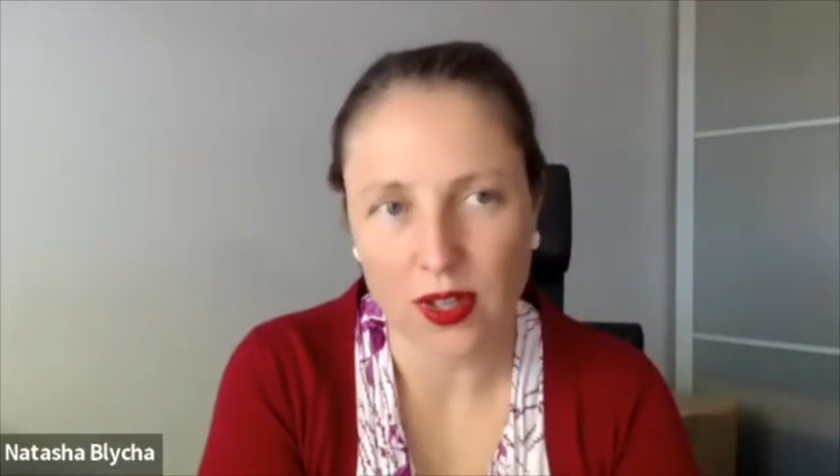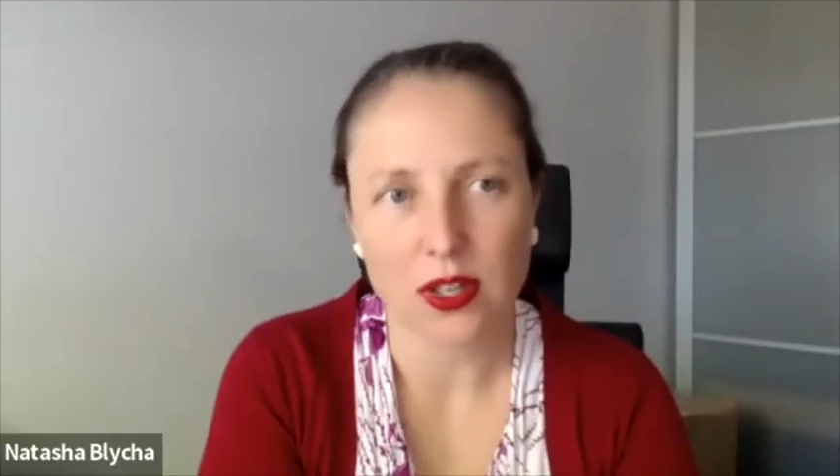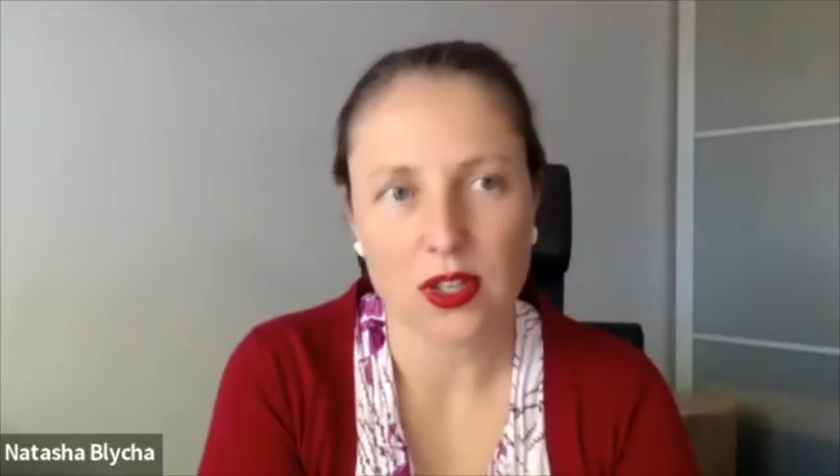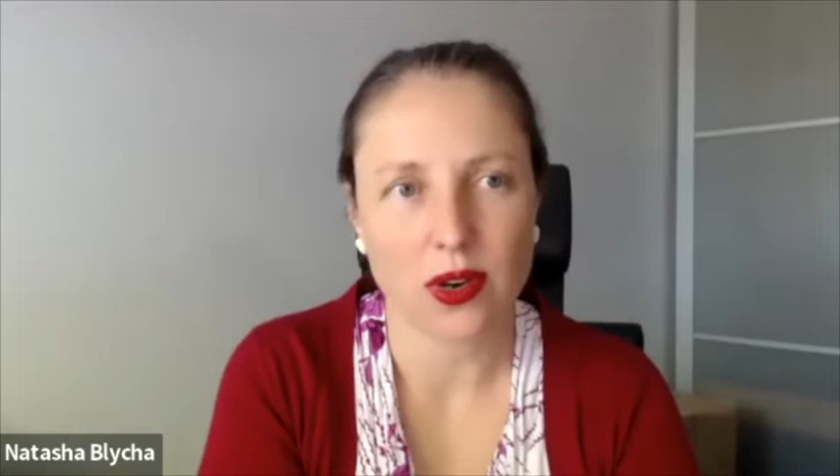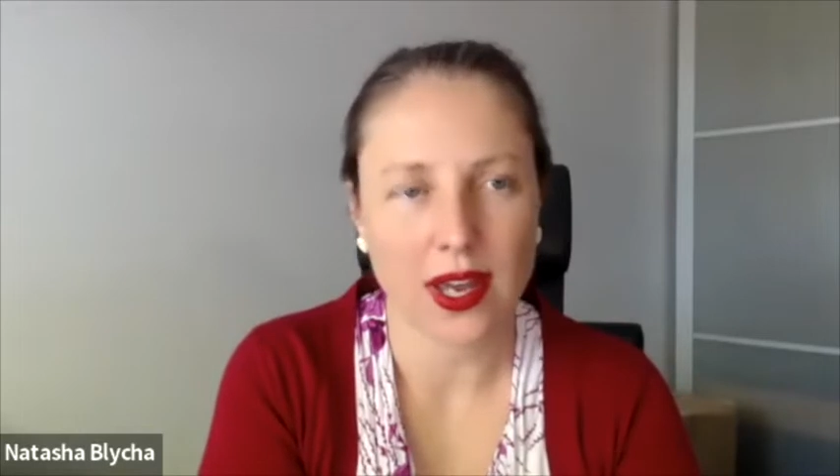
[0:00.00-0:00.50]

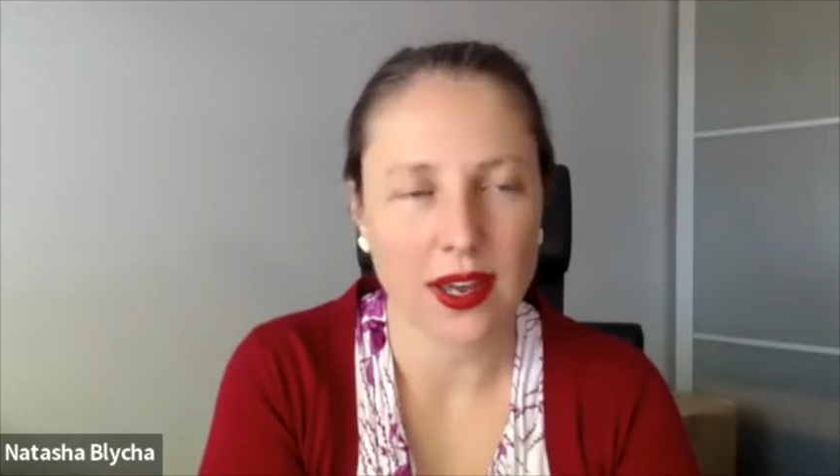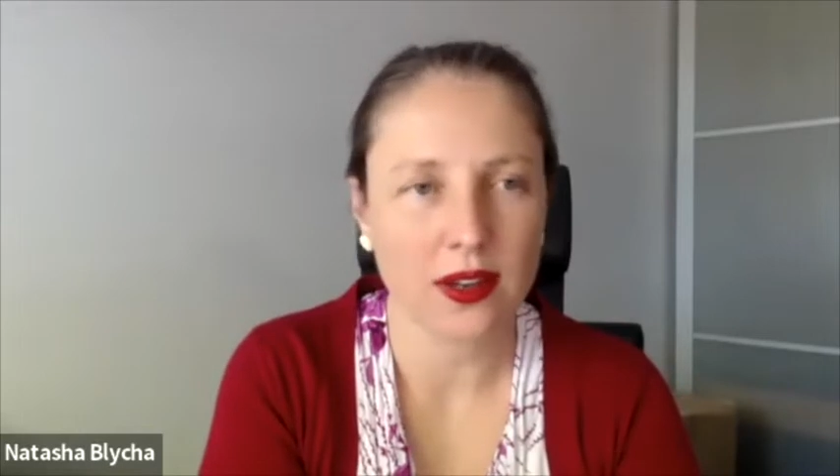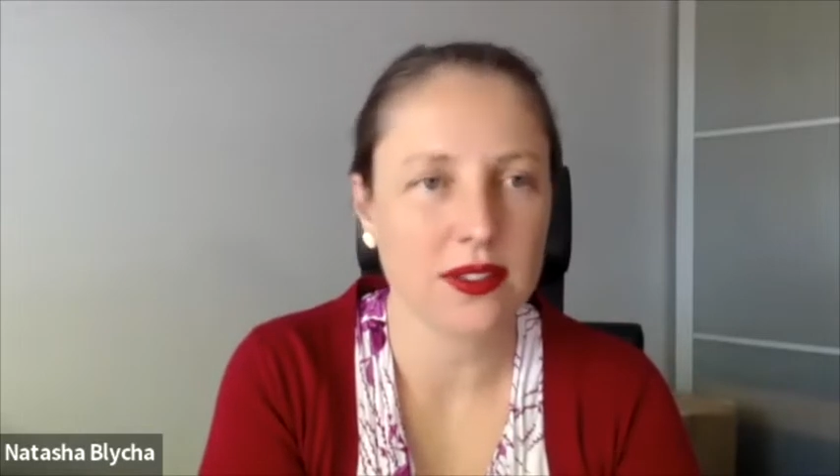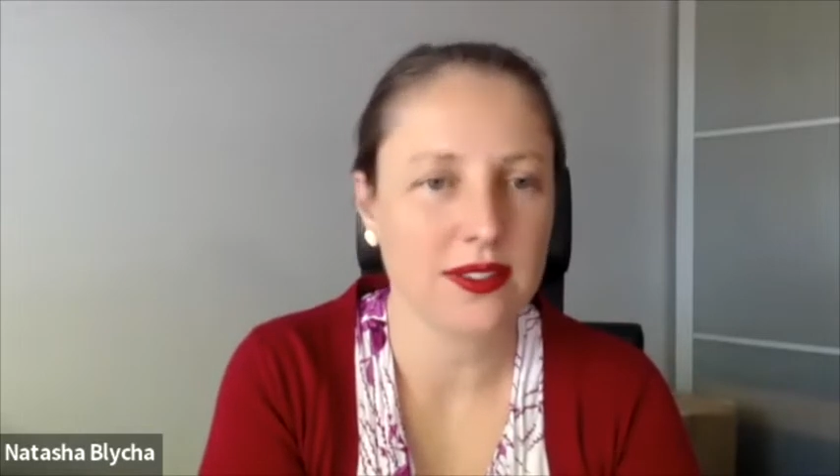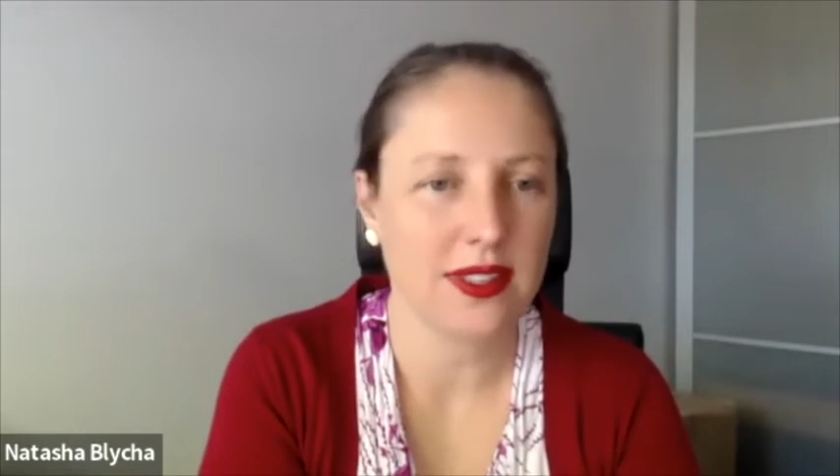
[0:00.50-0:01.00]
Your
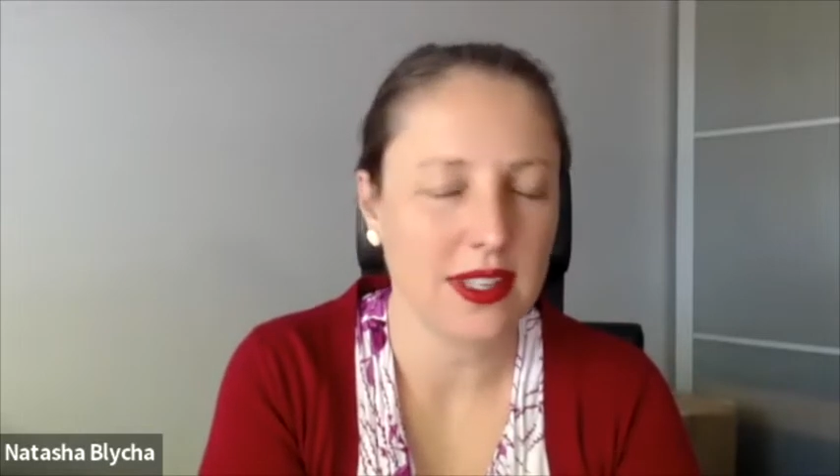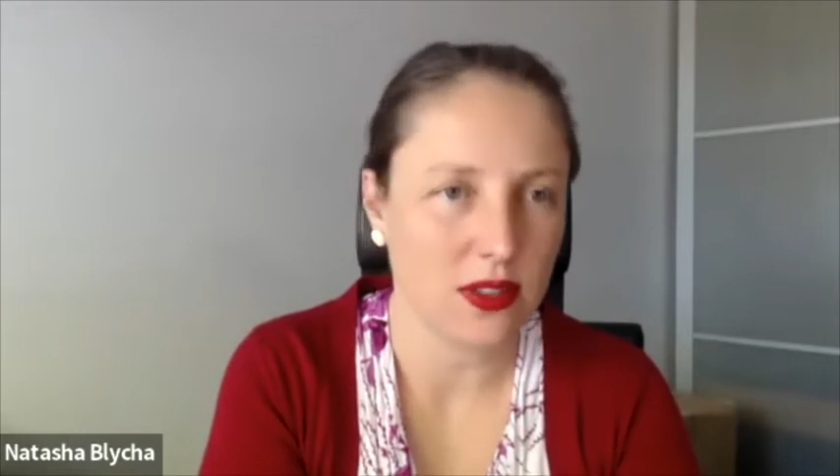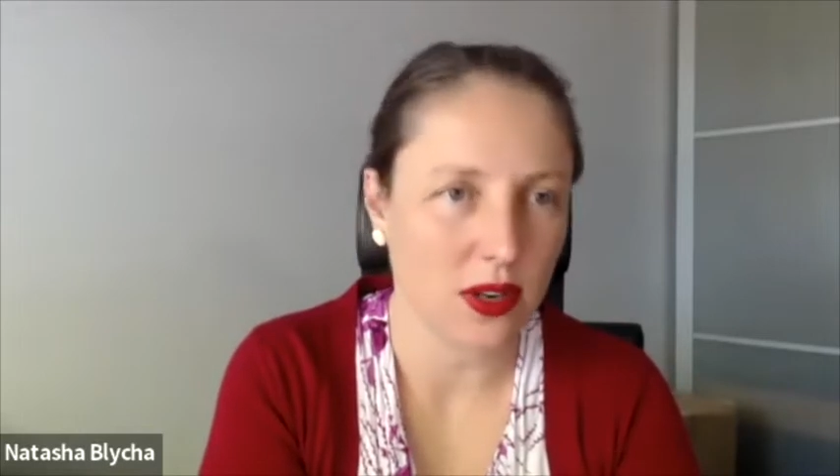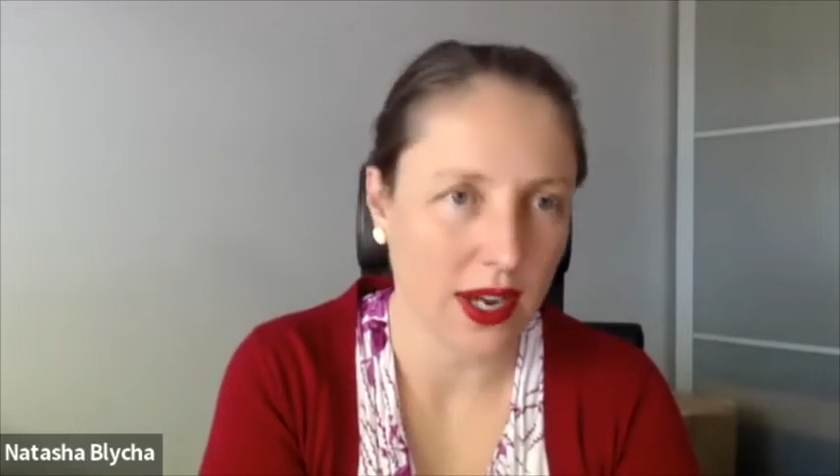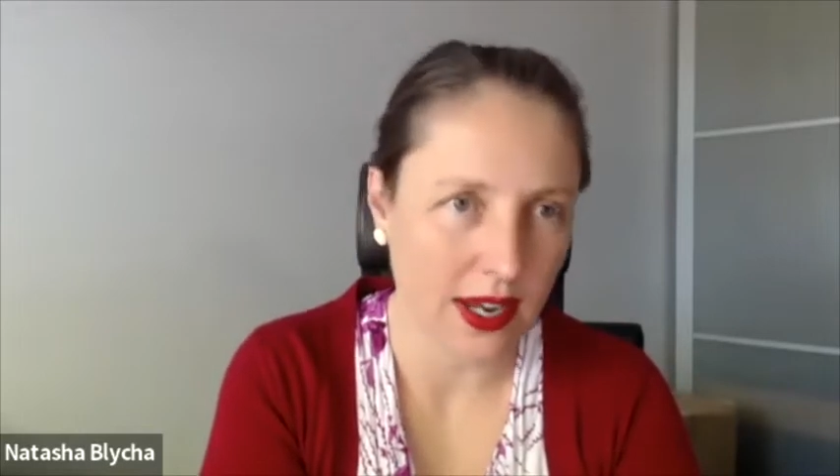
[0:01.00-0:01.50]
house is your
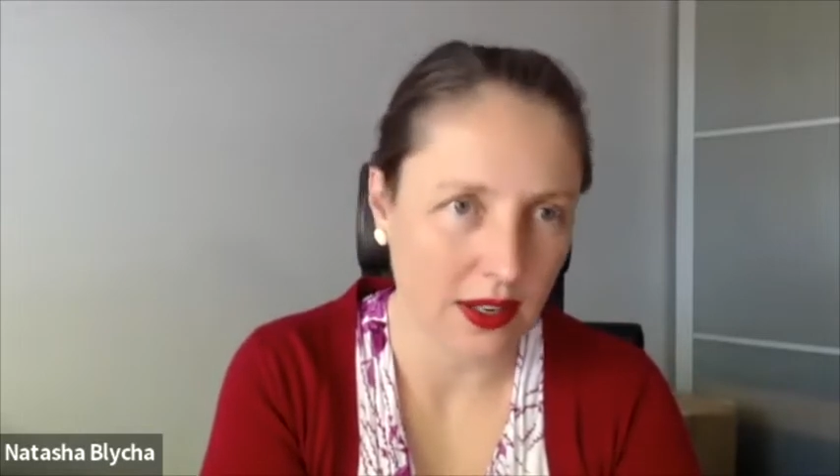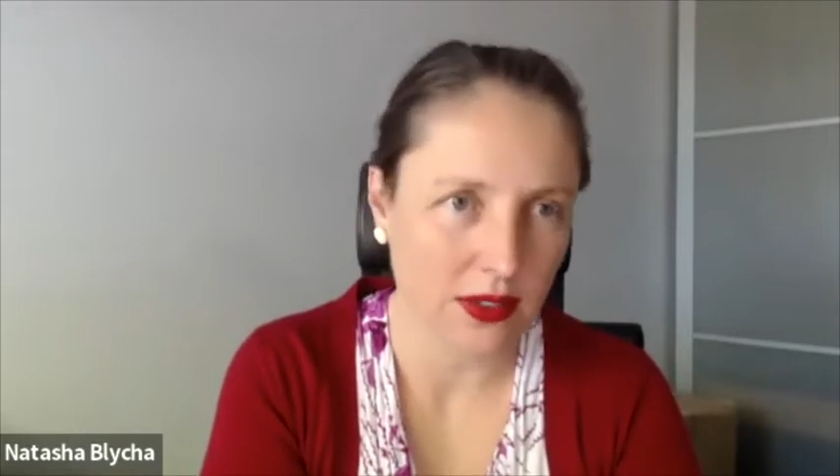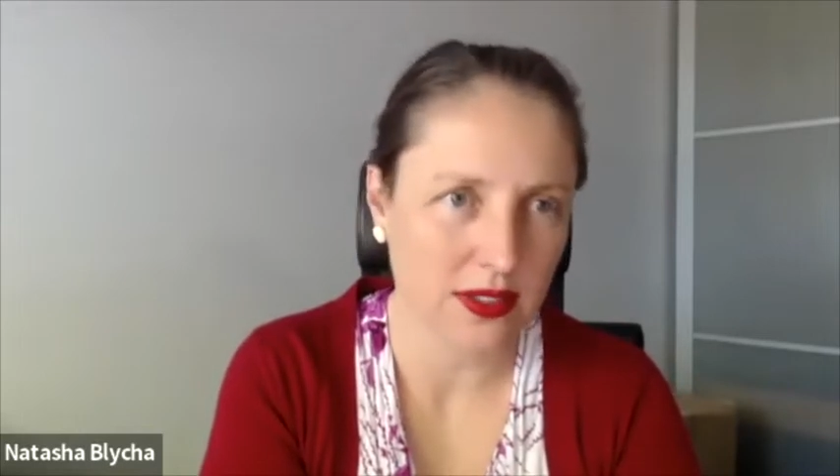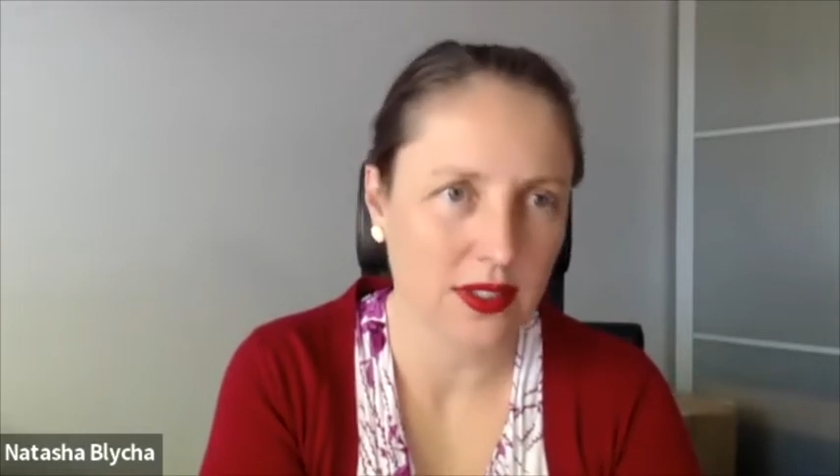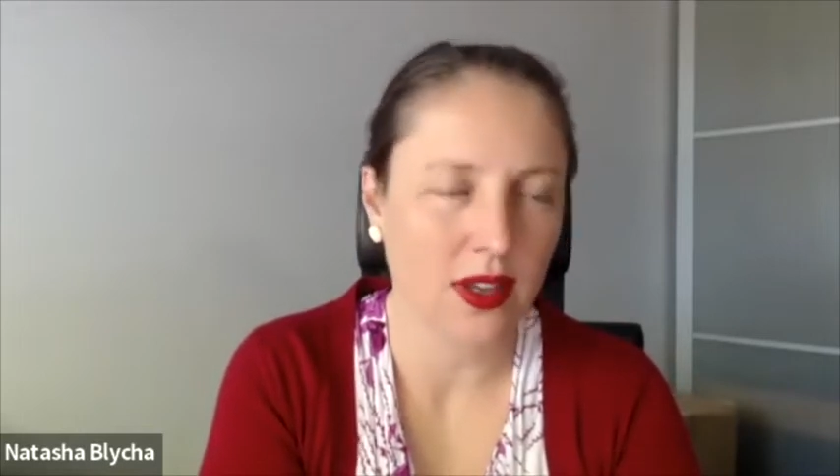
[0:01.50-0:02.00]
house.